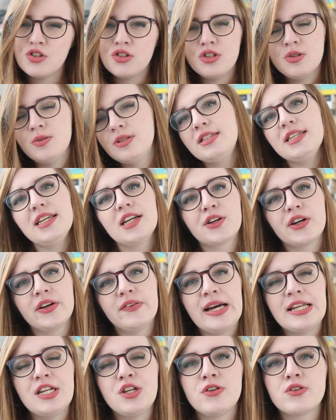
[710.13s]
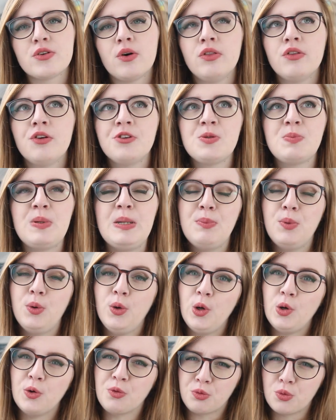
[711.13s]
to seek revenge on those people
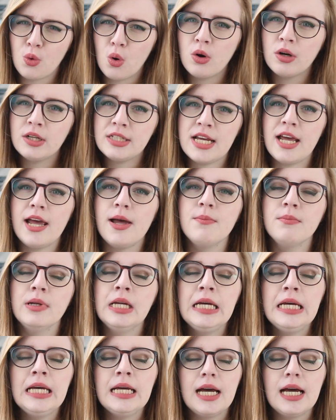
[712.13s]
who have wronged him,